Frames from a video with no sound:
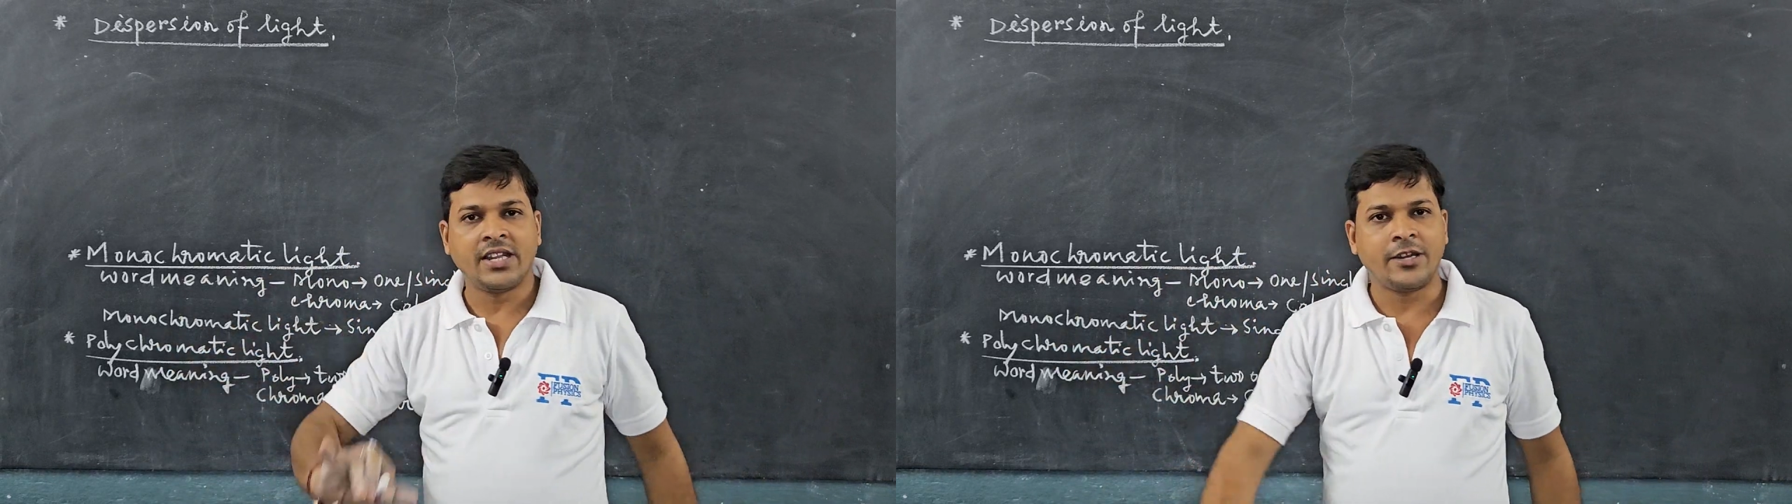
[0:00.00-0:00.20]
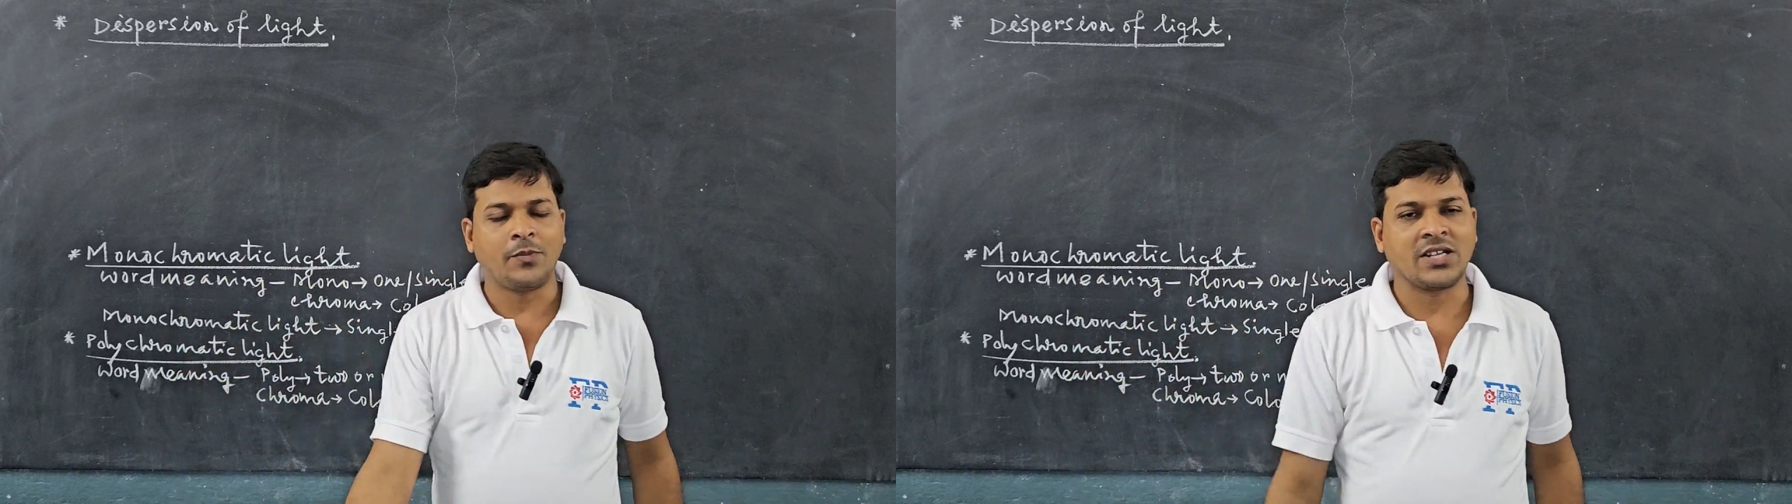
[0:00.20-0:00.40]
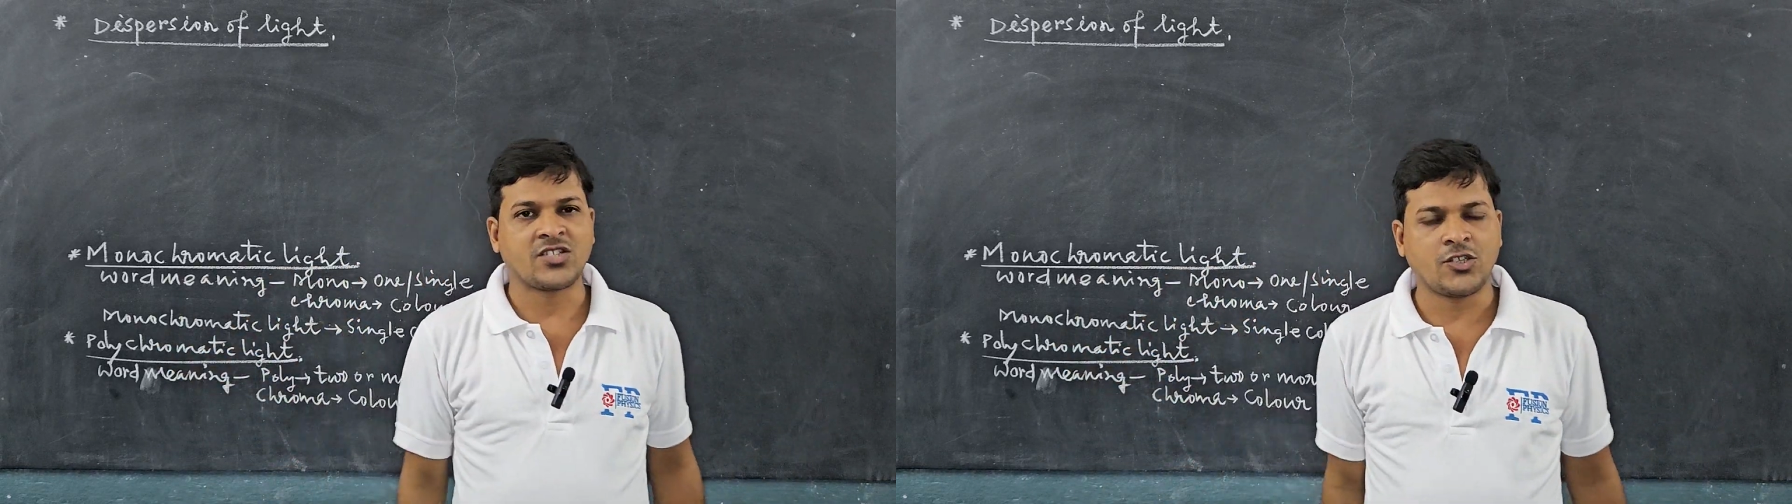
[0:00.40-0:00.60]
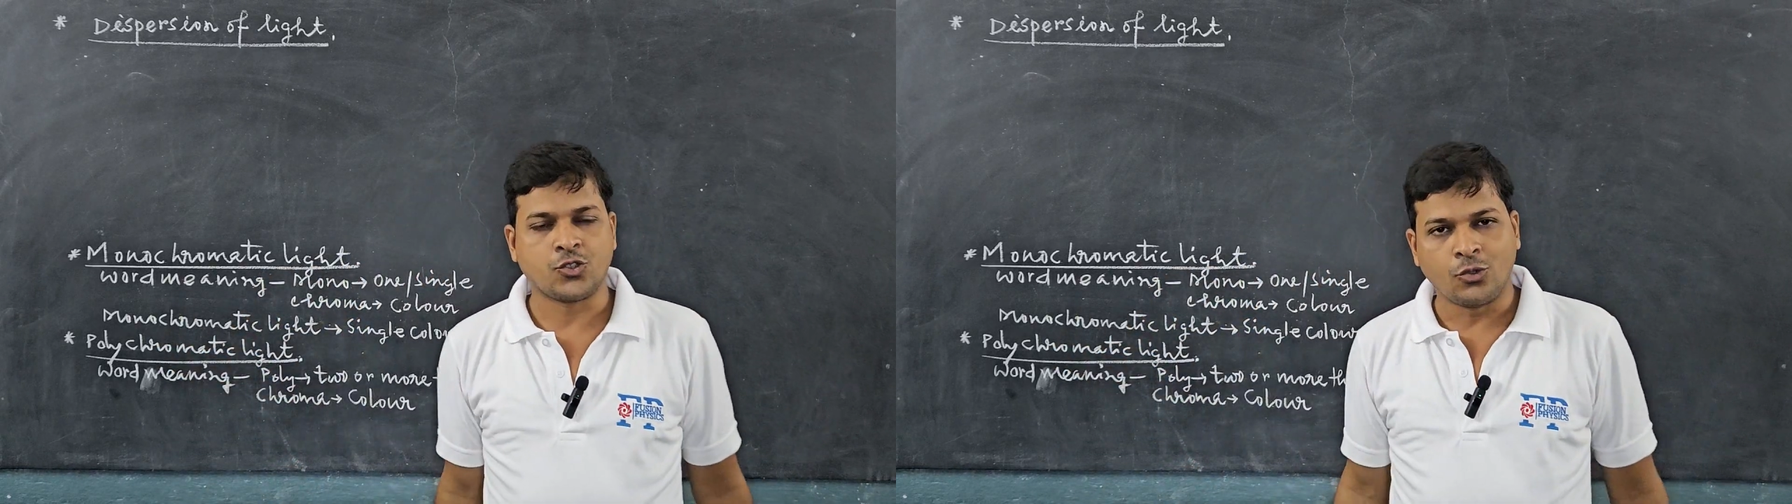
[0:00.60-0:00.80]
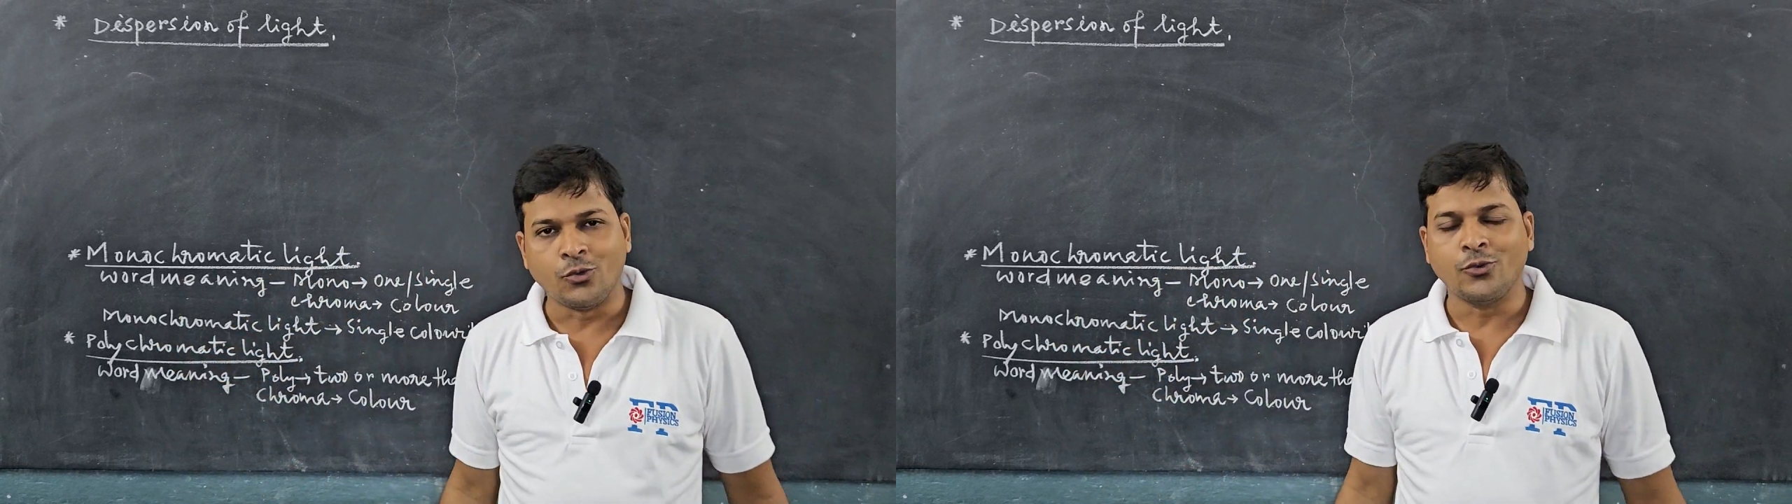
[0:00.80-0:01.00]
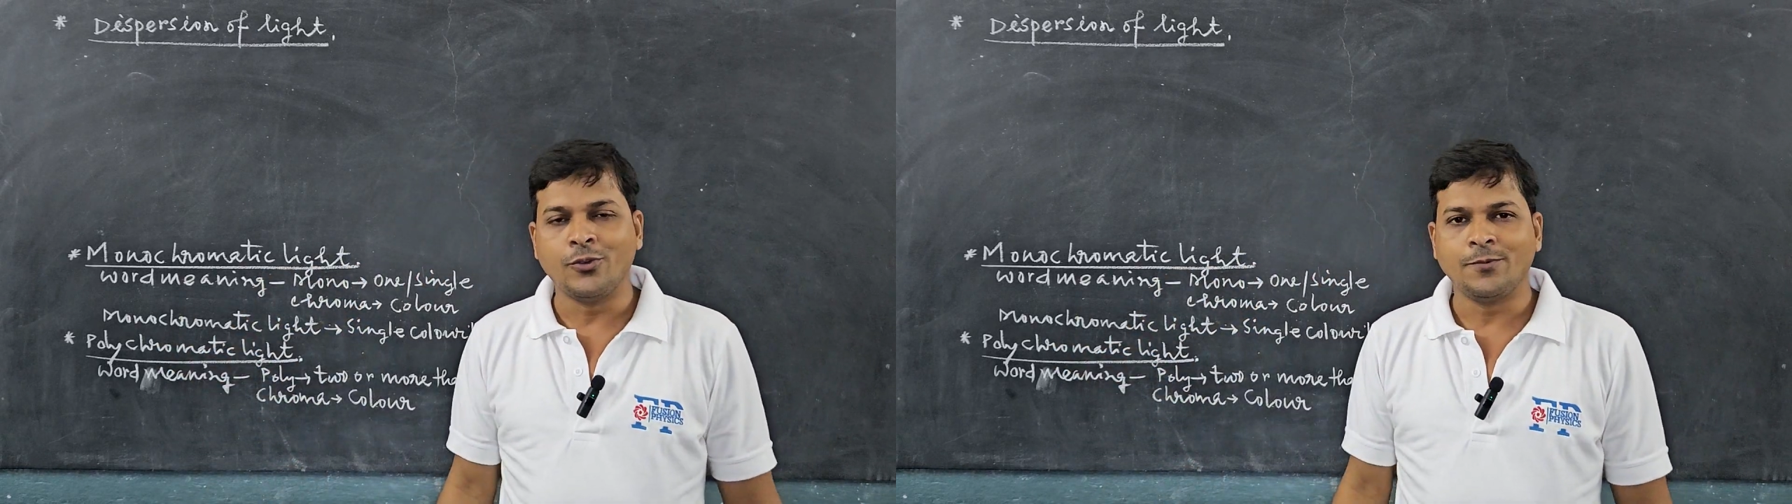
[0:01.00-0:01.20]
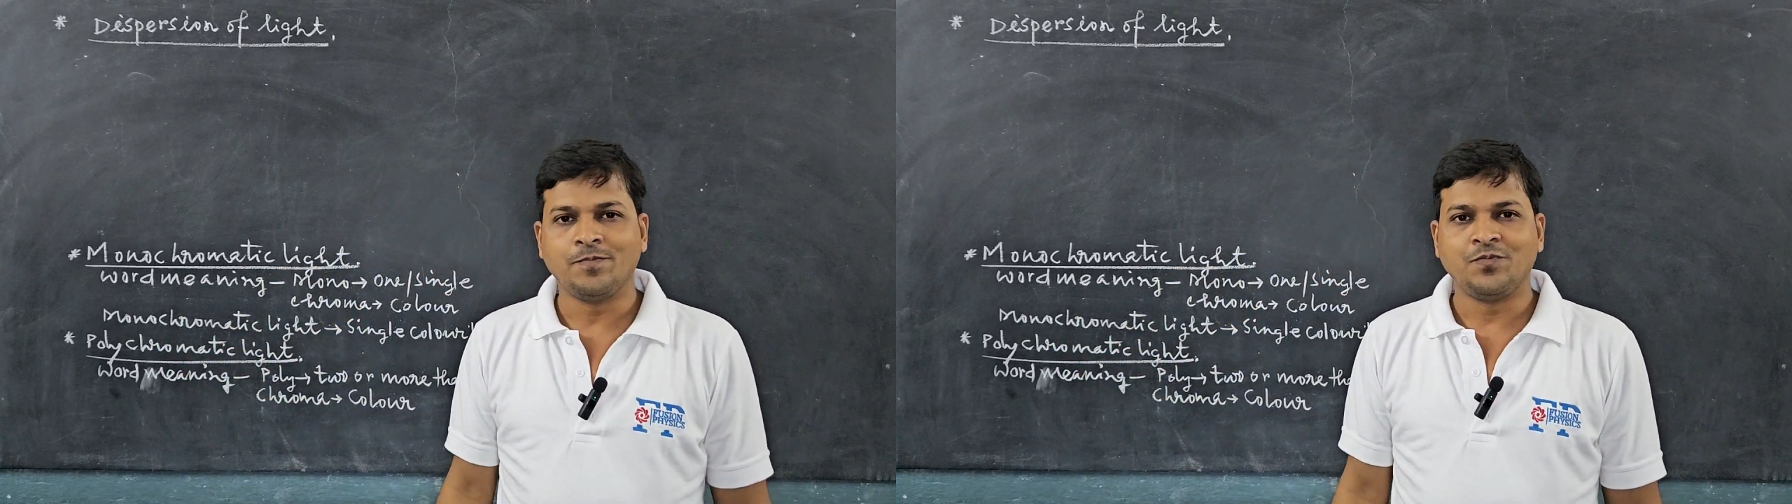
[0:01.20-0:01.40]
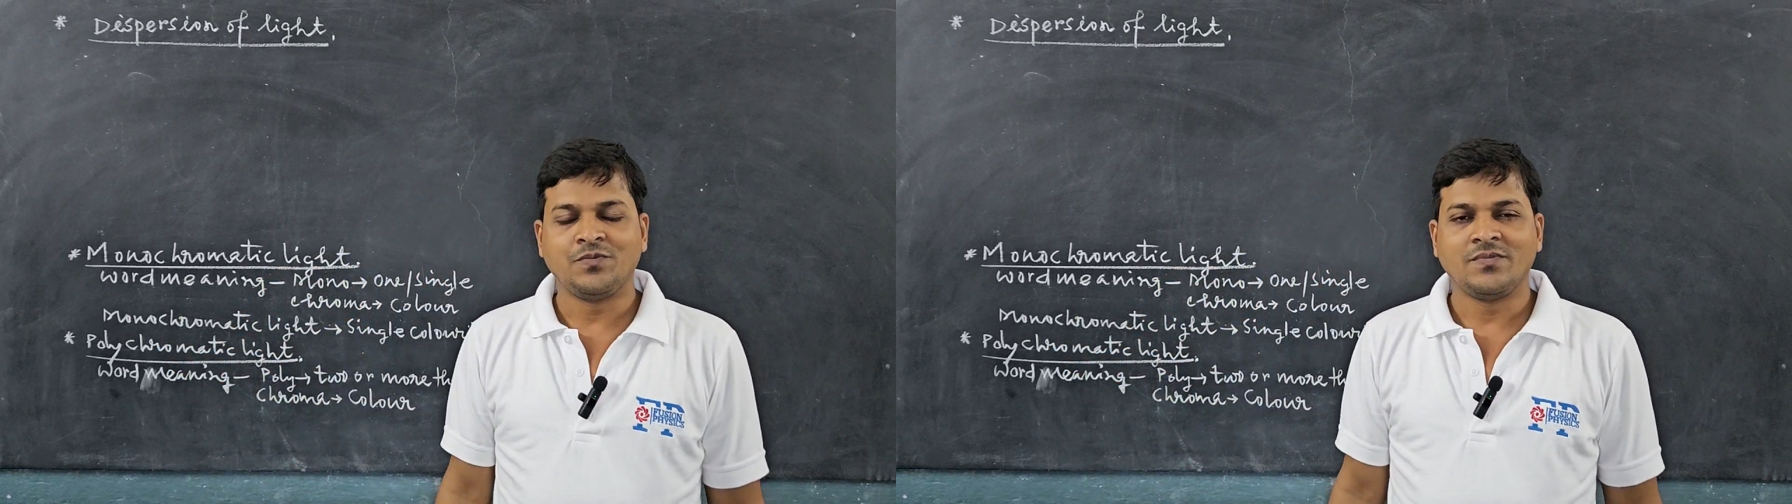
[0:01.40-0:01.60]
light passes
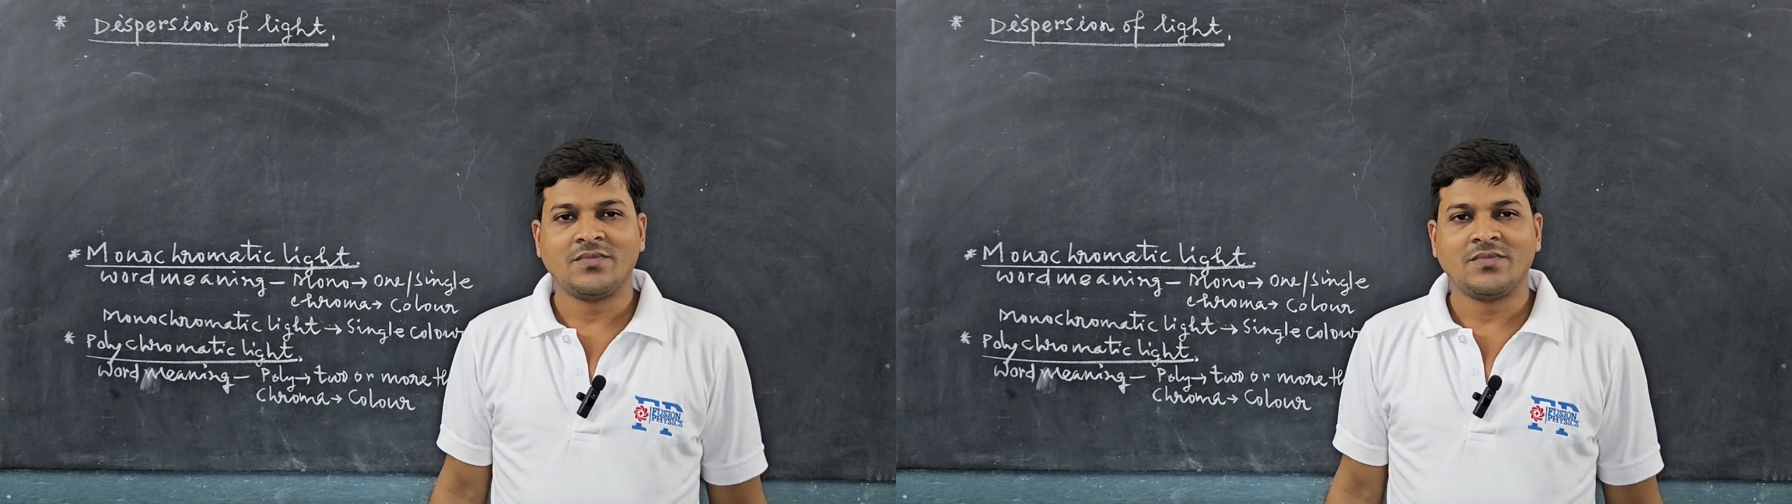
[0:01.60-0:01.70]
through